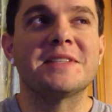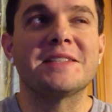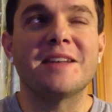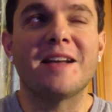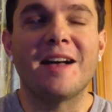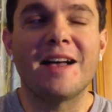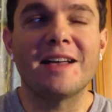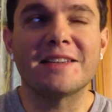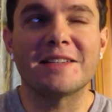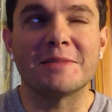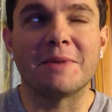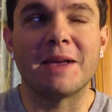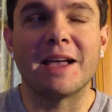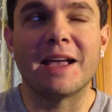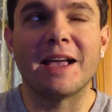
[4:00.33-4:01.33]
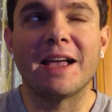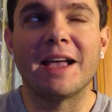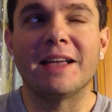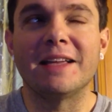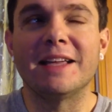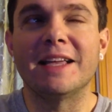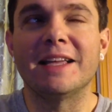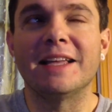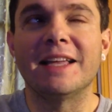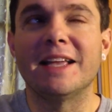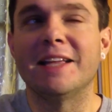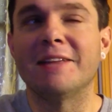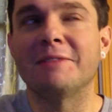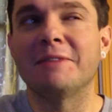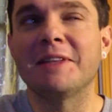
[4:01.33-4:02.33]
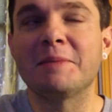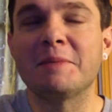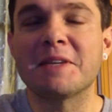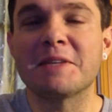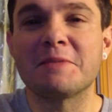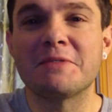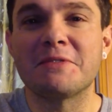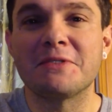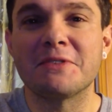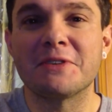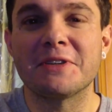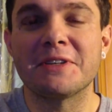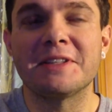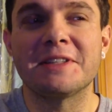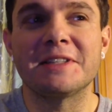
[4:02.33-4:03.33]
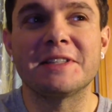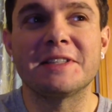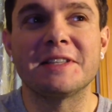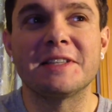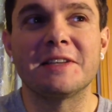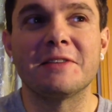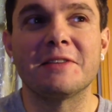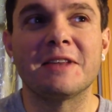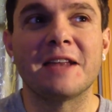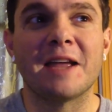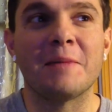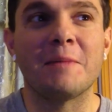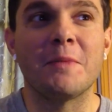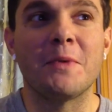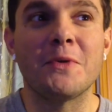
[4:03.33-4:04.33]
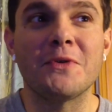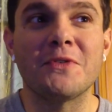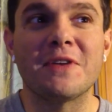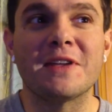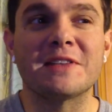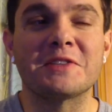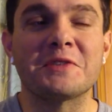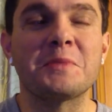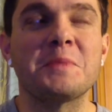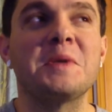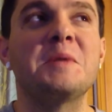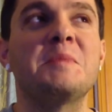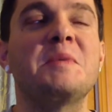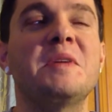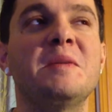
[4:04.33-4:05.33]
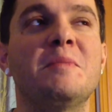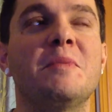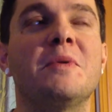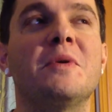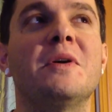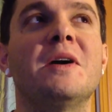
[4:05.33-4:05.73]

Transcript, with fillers: It's awesome. I, I it, it really makes me feel good to, to know that I motivate so many people,